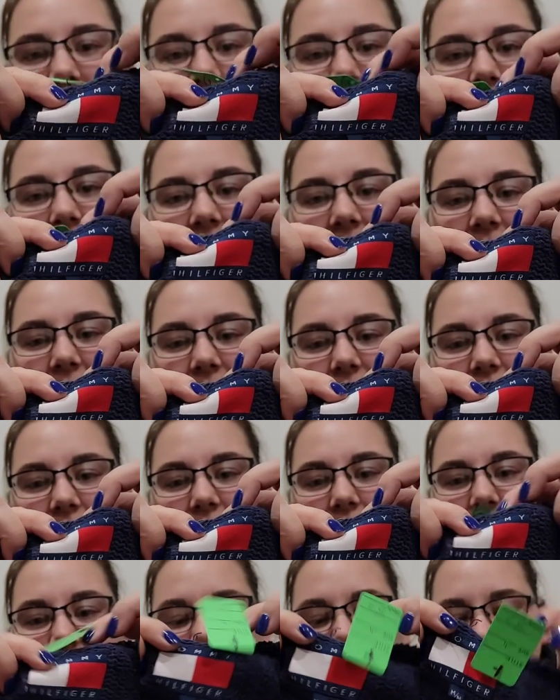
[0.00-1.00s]
But I got this
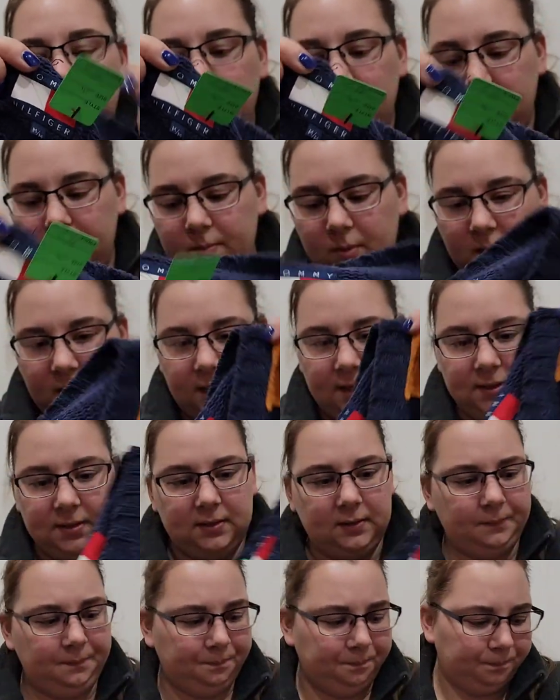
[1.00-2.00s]
for a super good price.
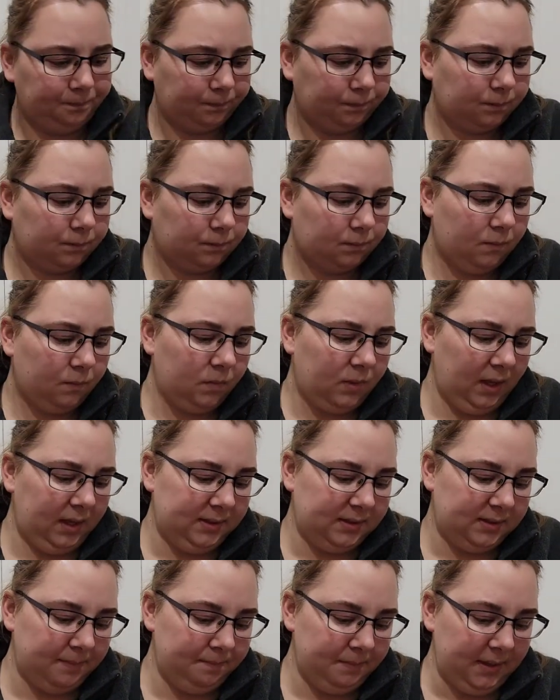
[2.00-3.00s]
It's
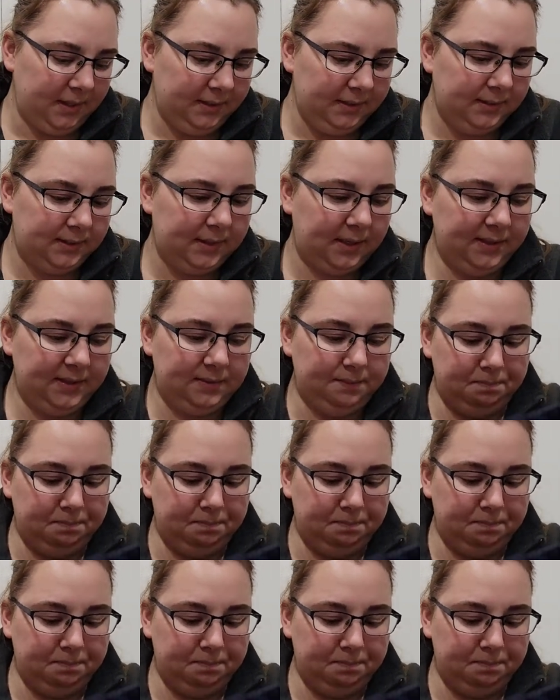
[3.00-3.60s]
a men's size